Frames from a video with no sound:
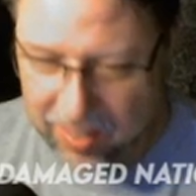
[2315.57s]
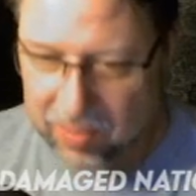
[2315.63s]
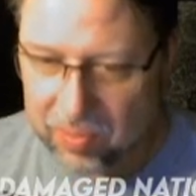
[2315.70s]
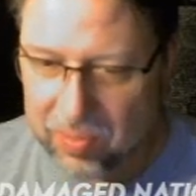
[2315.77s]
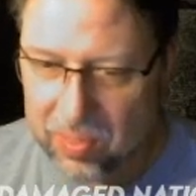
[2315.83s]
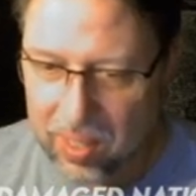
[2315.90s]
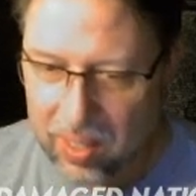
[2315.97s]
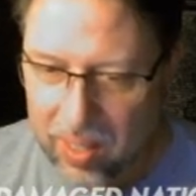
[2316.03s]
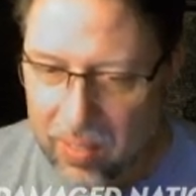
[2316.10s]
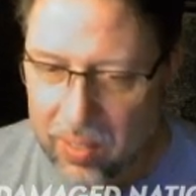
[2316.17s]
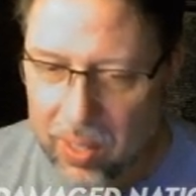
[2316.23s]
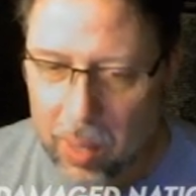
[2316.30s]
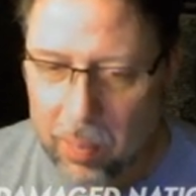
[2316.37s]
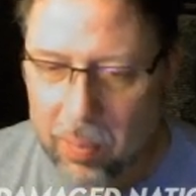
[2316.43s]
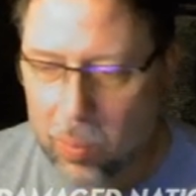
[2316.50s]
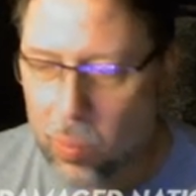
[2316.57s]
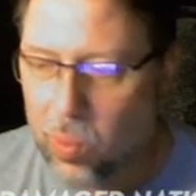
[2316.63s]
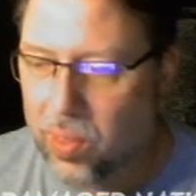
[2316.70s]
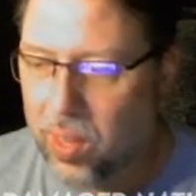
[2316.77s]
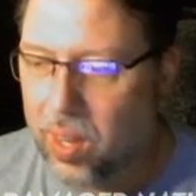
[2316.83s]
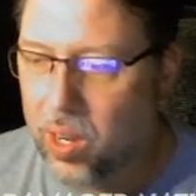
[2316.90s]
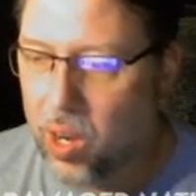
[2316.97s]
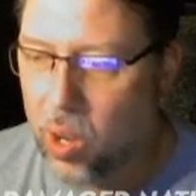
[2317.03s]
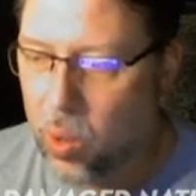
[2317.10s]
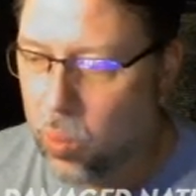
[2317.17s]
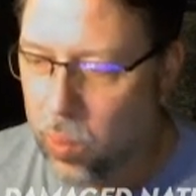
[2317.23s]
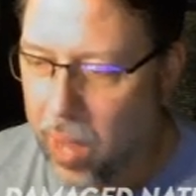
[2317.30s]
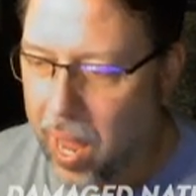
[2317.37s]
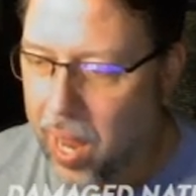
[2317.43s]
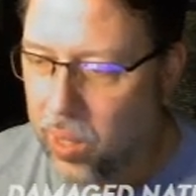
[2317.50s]
leveling up with a no
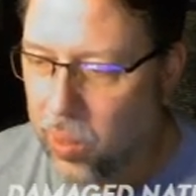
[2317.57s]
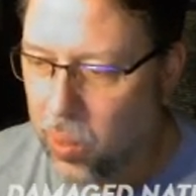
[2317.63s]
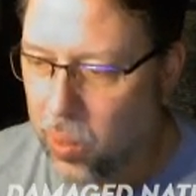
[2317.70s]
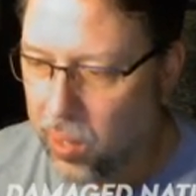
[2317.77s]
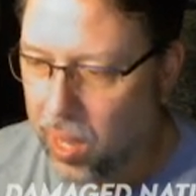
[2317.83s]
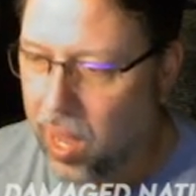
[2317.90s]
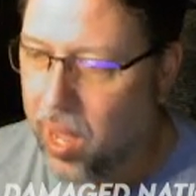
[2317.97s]
aggro cap